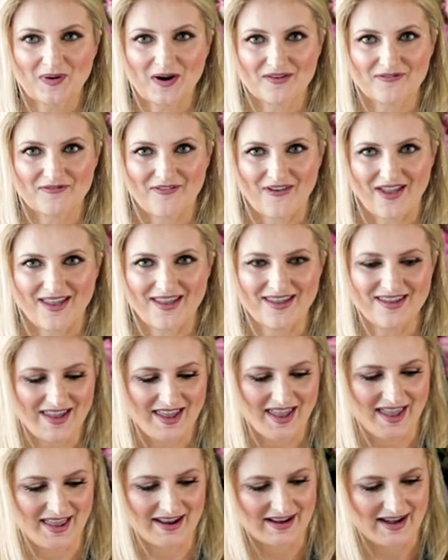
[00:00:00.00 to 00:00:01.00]
parfait,
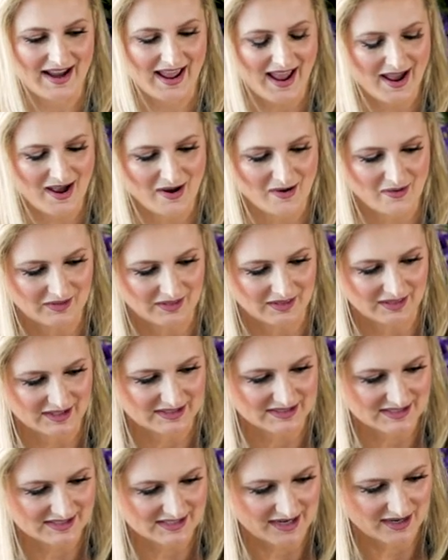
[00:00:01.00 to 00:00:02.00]
and now
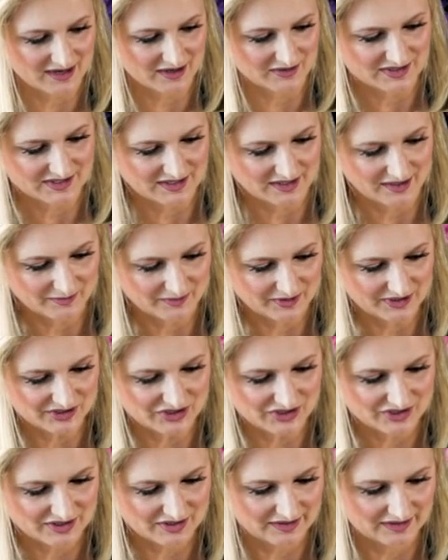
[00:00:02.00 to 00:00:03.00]
let's take our
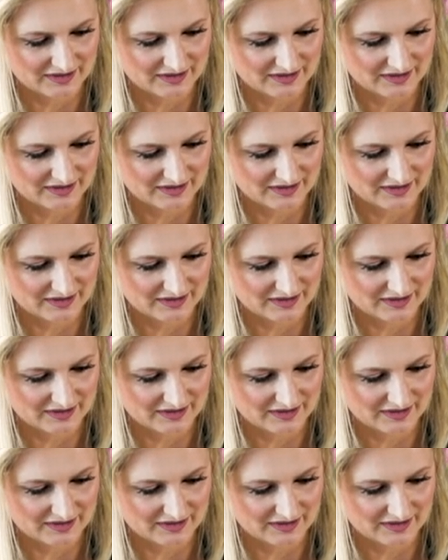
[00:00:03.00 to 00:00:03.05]
sandwich.